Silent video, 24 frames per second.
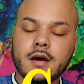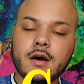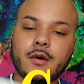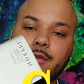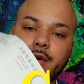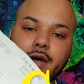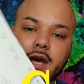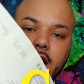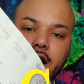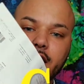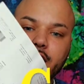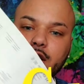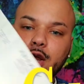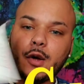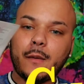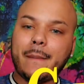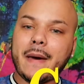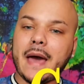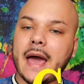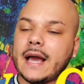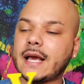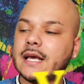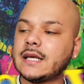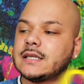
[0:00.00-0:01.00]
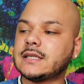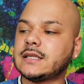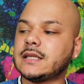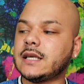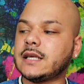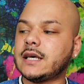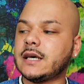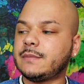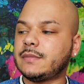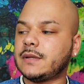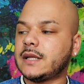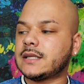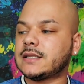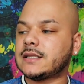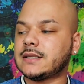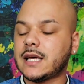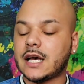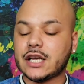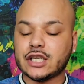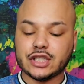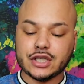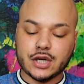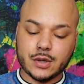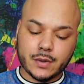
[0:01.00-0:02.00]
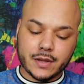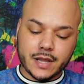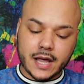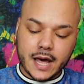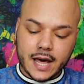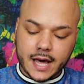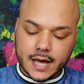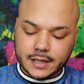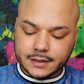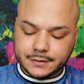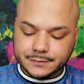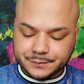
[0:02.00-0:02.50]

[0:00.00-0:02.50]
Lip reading: You got your little packing slip, let's not show that.